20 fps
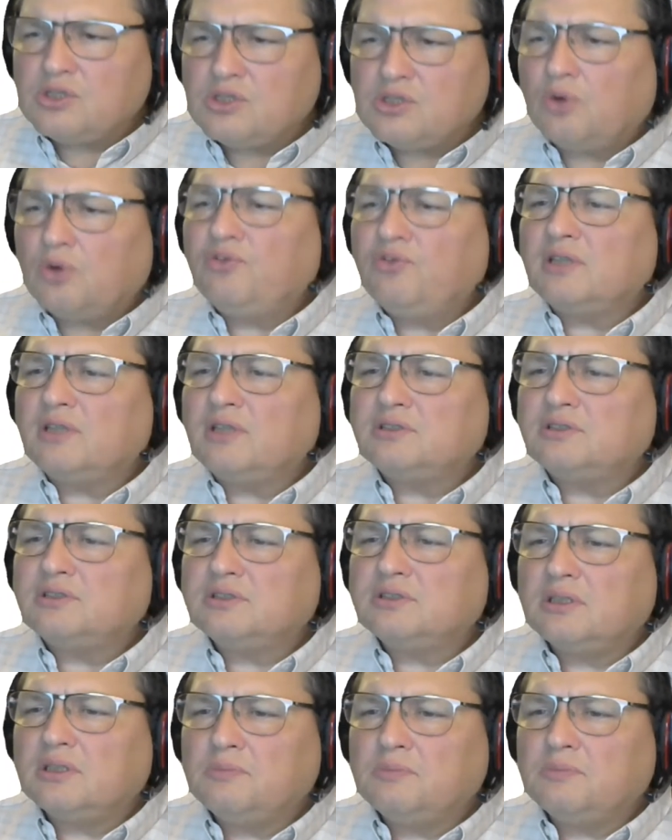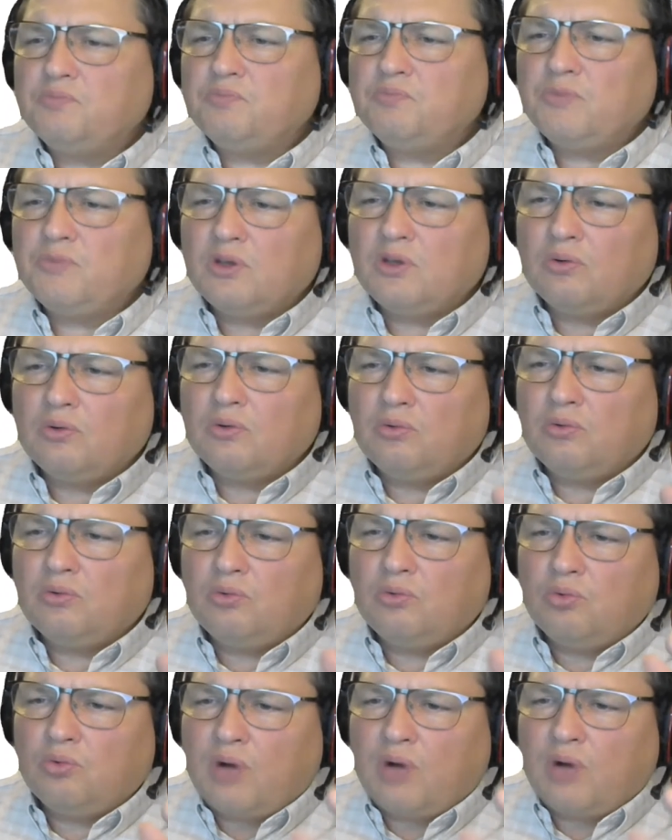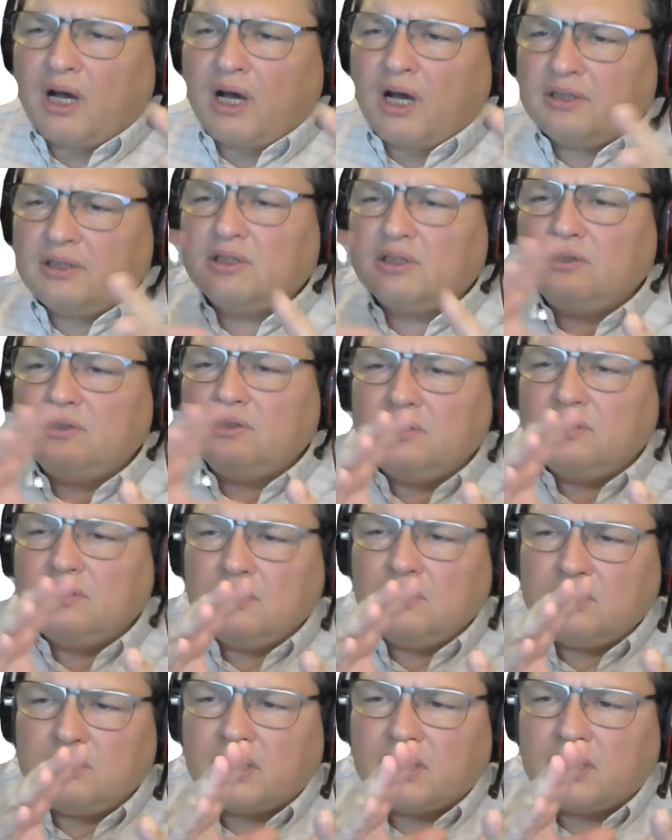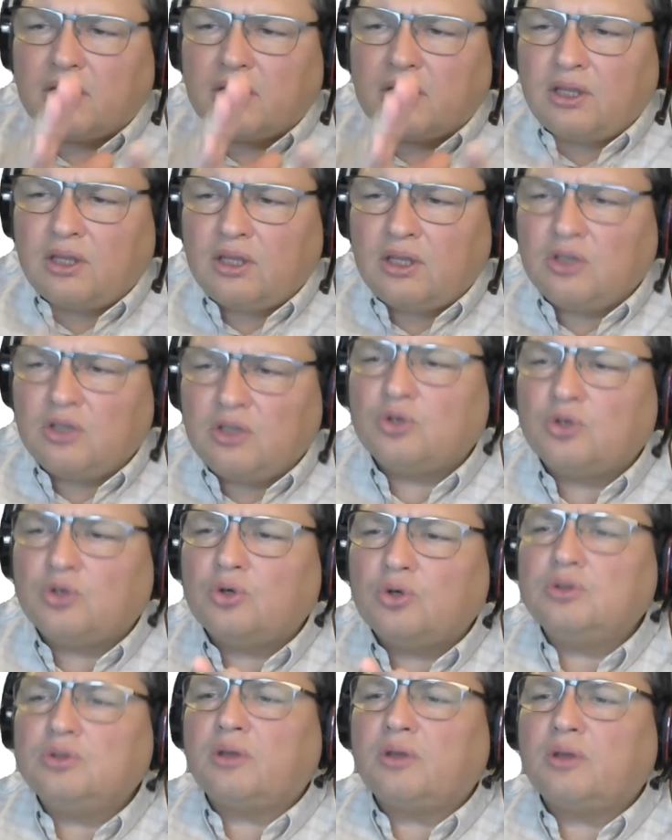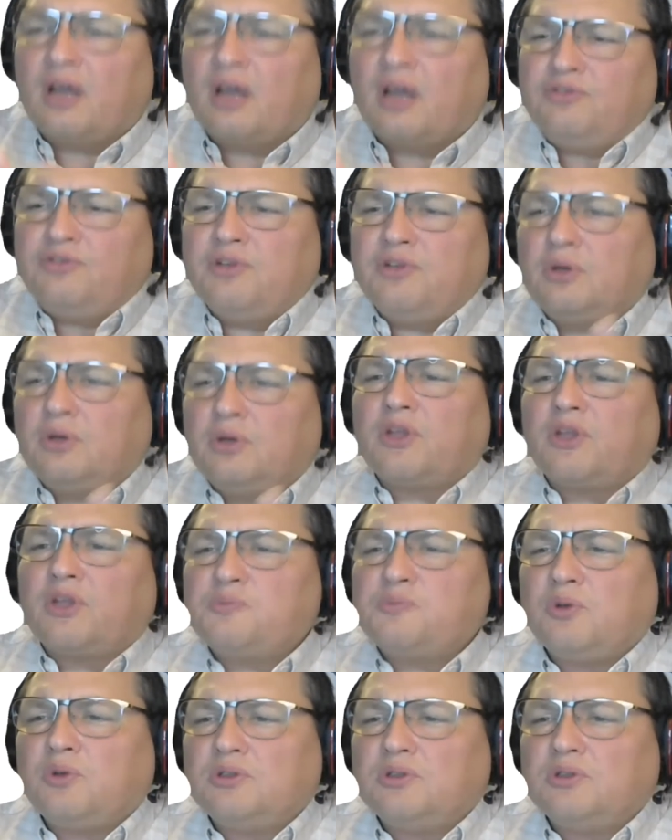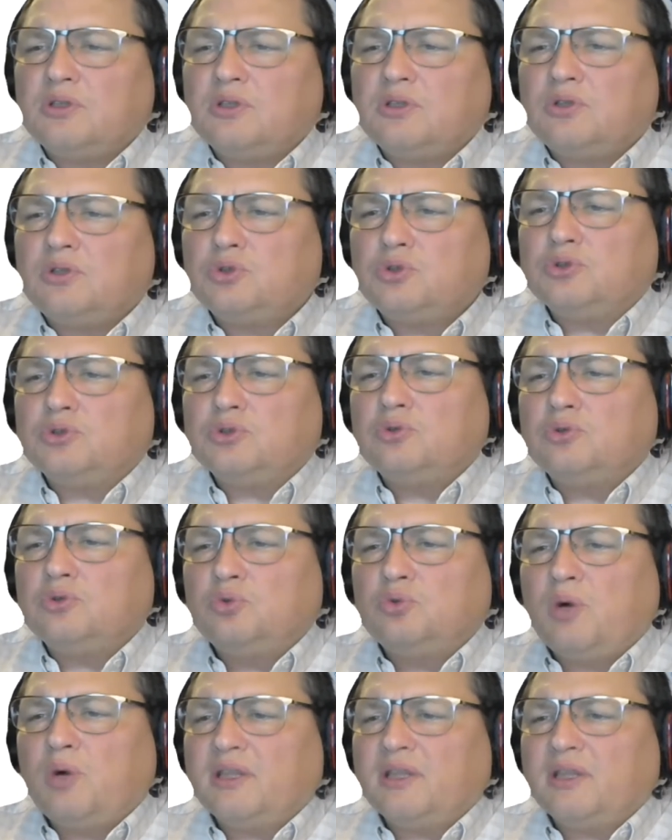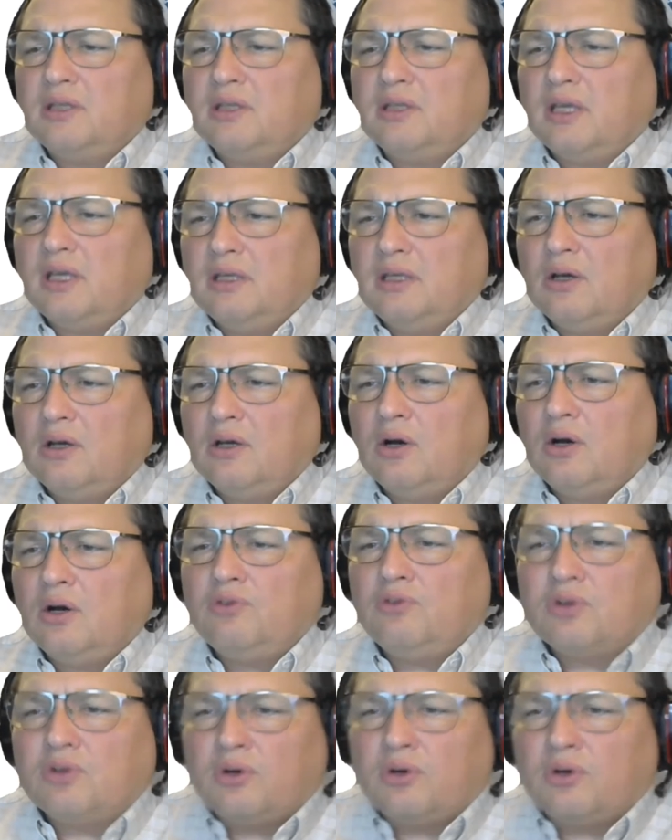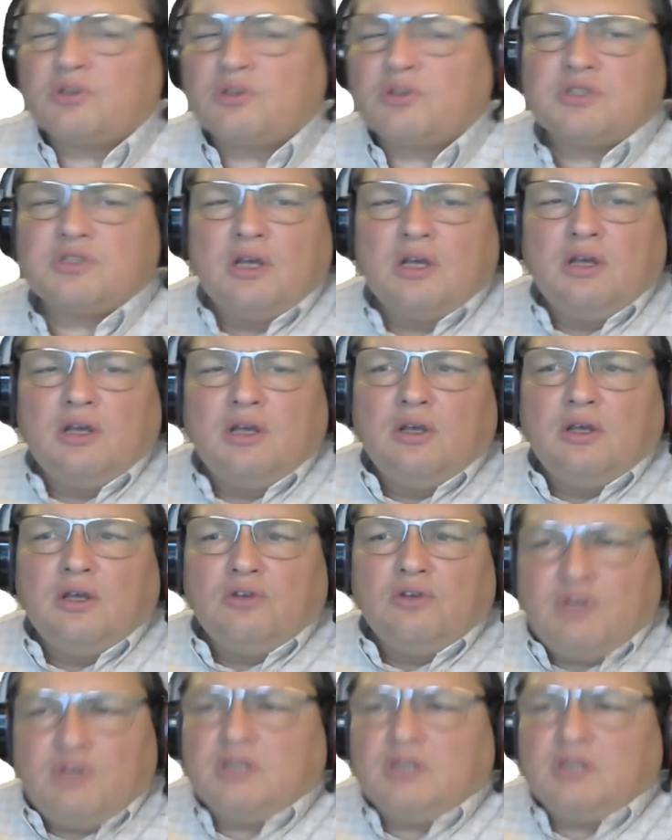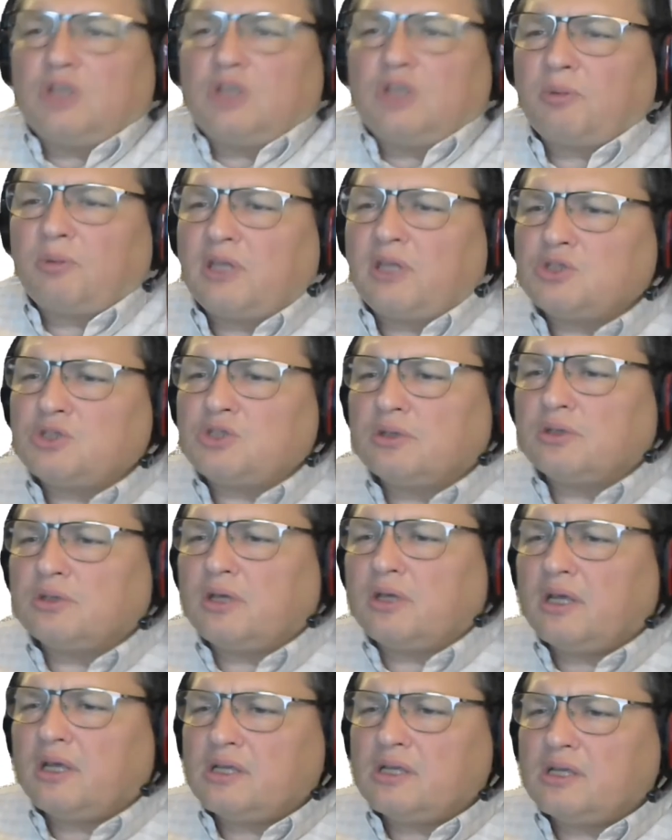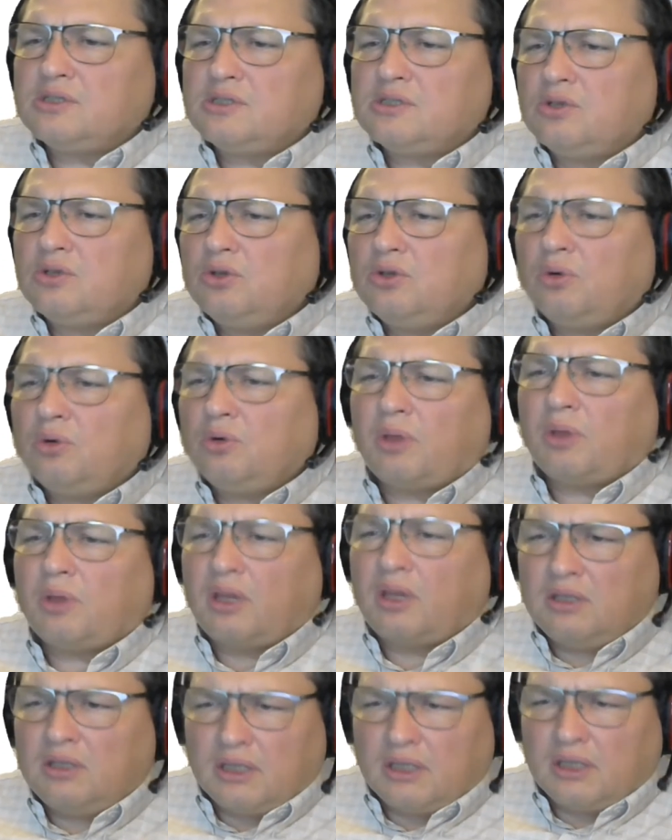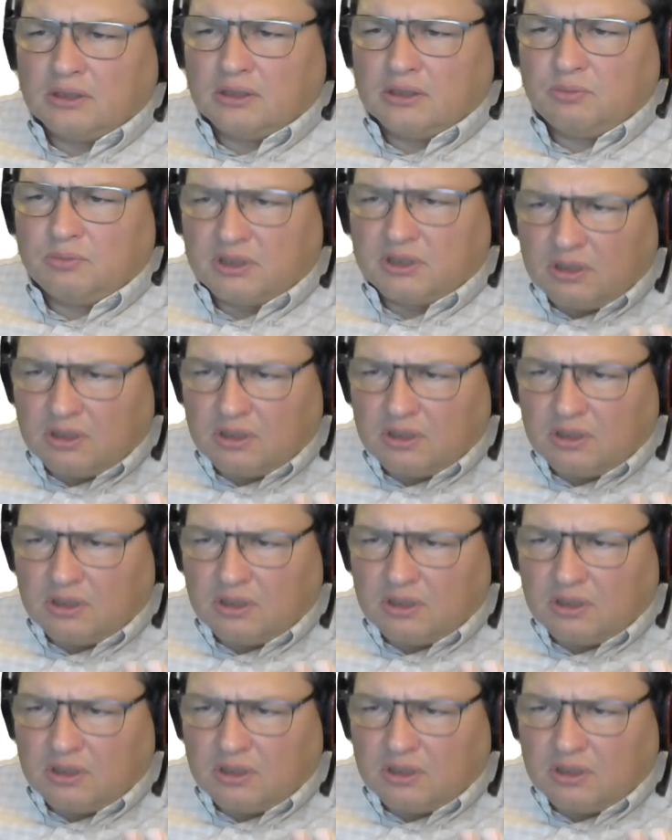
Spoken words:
so that 1 degree could roughly correspond to 1 day. Of course, this interpretation has no real